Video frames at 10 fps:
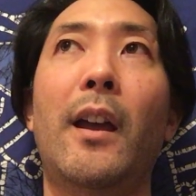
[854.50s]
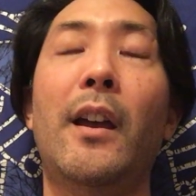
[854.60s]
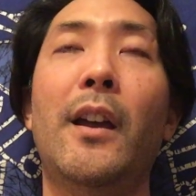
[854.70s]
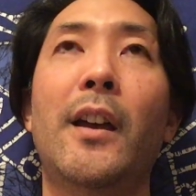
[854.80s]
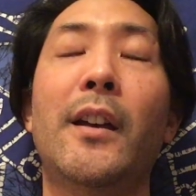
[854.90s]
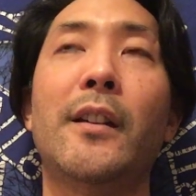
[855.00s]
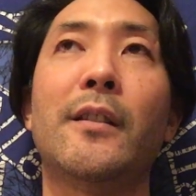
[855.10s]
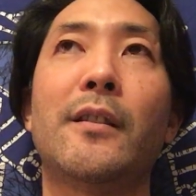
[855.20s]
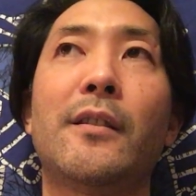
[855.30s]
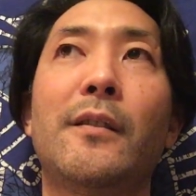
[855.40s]

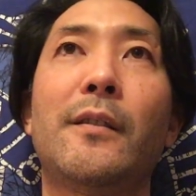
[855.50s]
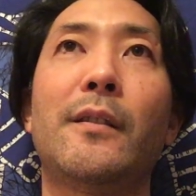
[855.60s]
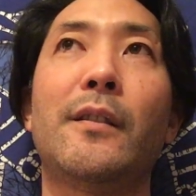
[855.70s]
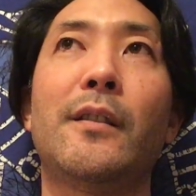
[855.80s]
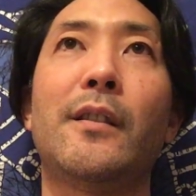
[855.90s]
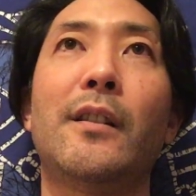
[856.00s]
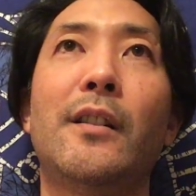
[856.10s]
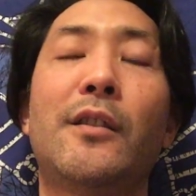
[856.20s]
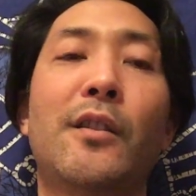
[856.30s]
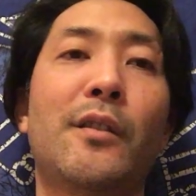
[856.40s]
And
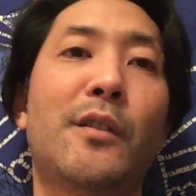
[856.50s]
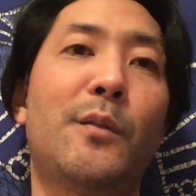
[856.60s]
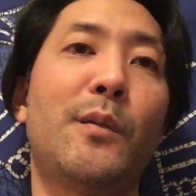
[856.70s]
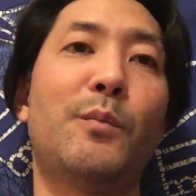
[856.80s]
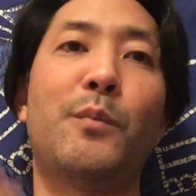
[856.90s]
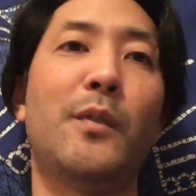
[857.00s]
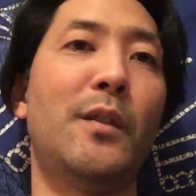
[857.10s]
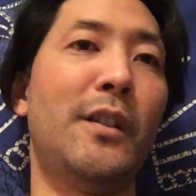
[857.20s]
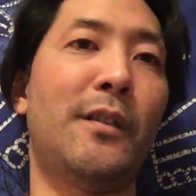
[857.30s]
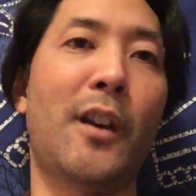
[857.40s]
just
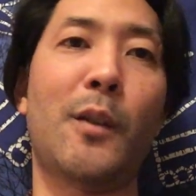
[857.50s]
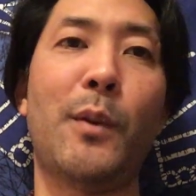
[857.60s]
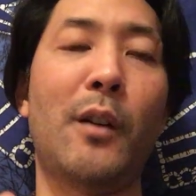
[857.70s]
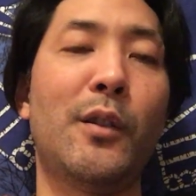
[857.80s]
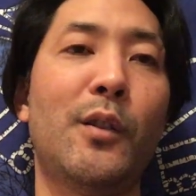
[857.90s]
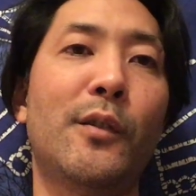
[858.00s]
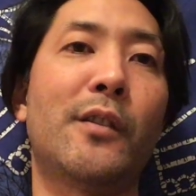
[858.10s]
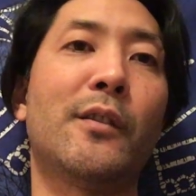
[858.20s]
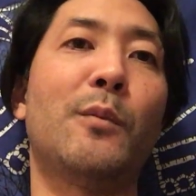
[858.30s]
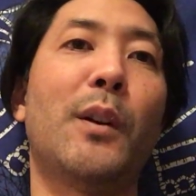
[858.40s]
it's not about you, it's
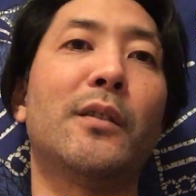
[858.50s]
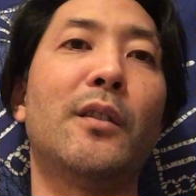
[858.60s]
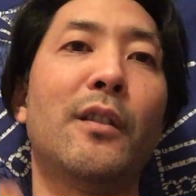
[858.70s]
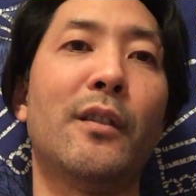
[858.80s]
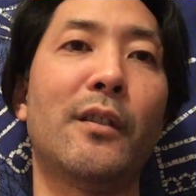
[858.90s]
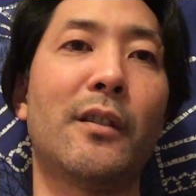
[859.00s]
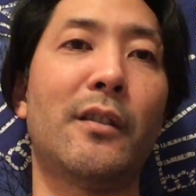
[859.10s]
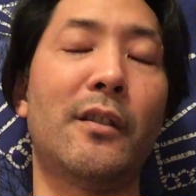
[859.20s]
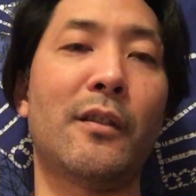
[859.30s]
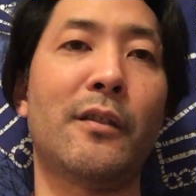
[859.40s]
just about the earth,
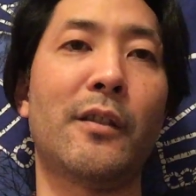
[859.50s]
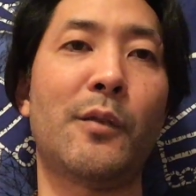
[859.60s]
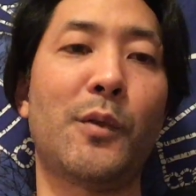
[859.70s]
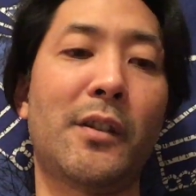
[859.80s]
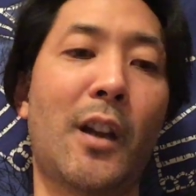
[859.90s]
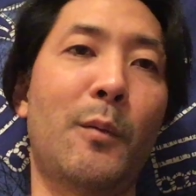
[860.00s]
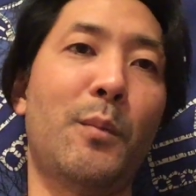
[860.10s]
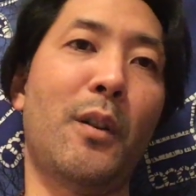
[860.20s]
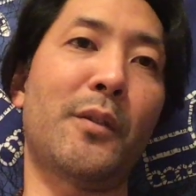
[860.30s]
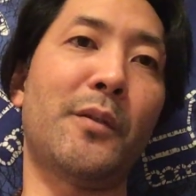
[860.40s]
you know. And this is what Simon
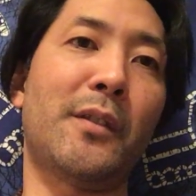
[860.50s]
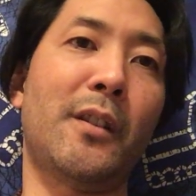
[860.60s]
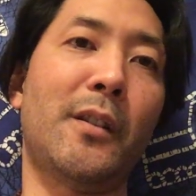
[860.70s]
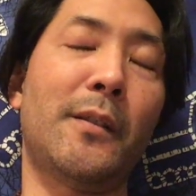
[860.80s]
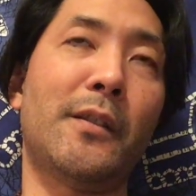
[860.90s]
Parkes was saying.